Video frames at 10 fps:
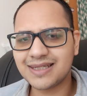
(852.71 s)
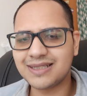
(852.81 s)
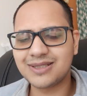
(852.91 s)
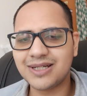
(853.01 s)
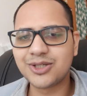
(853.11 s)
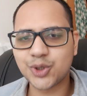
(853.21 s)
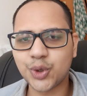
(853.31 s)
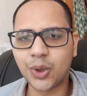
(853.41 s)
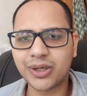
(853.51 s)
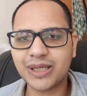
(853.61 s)
It should
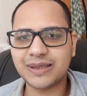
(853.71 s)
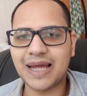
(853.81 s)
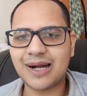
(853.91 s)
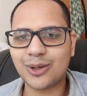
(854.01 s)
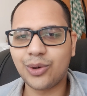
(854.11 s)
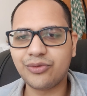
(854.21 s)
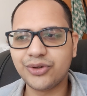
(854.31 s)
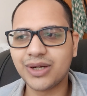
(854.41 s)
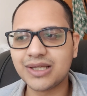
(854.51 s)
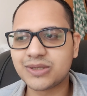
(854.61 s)
not take that long for
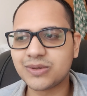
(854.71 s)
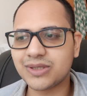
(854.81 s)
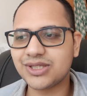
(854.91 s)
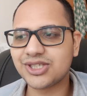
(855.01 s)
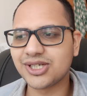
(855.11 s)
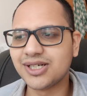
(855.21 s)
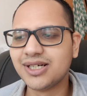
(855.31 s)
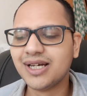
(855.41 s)
you guys to reach here.